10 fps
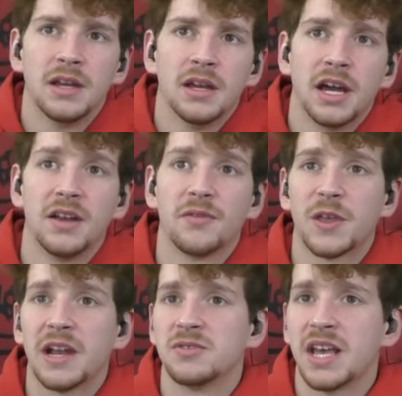never
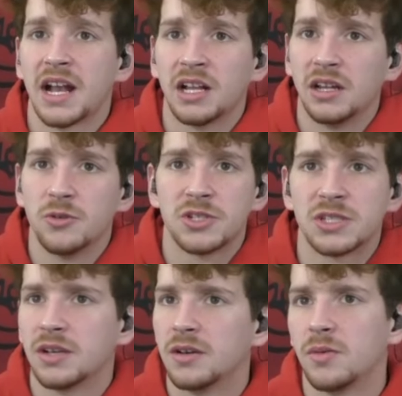thought it was that
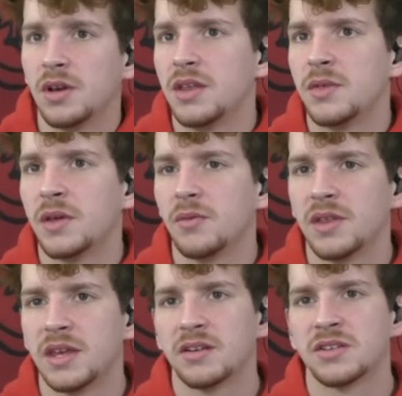close
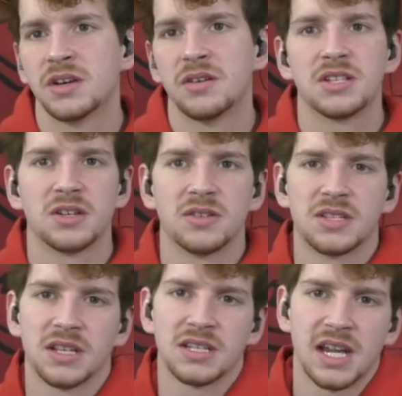with Arizona. So
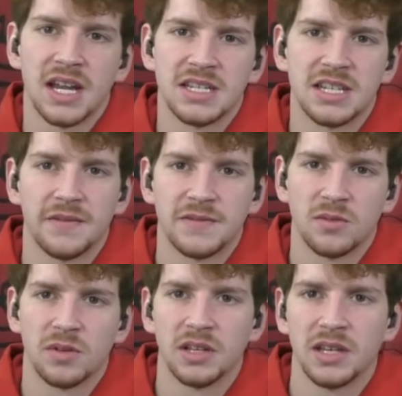it's kind of tough to
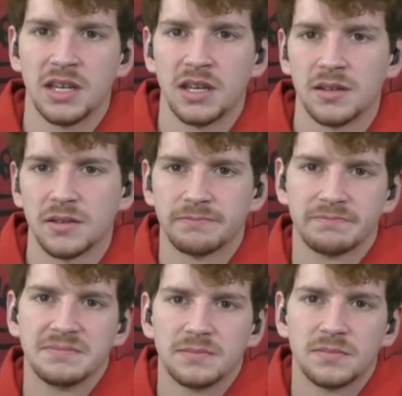really
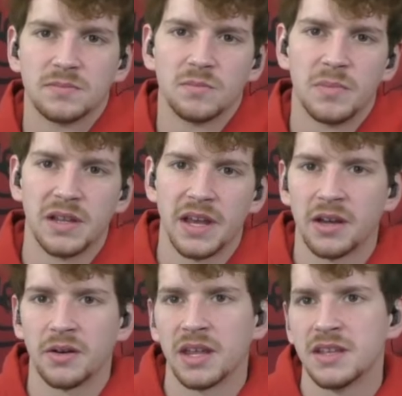be like,
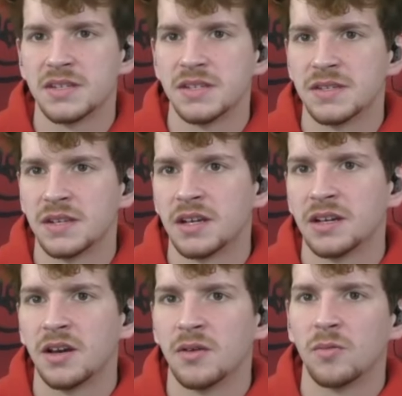okay, this is
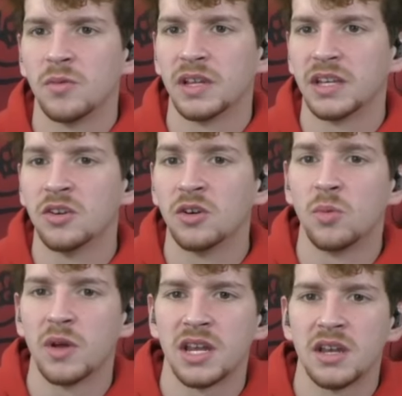a really good
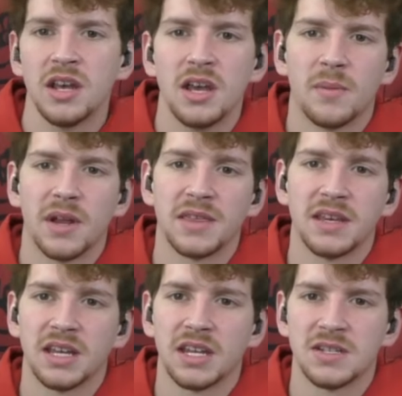win. But I
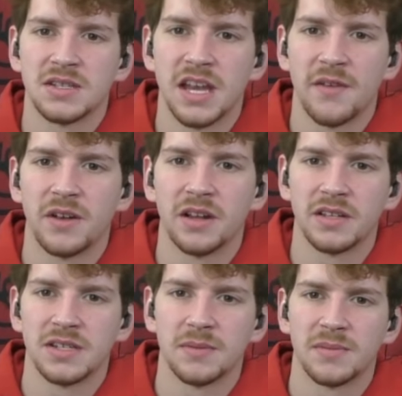think it is definitely
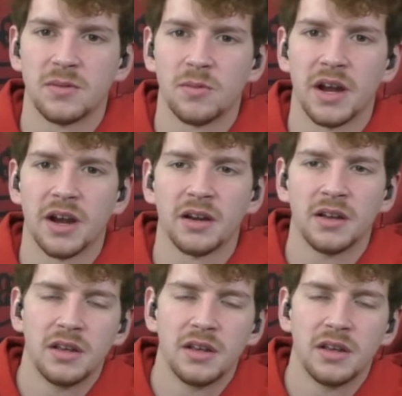something where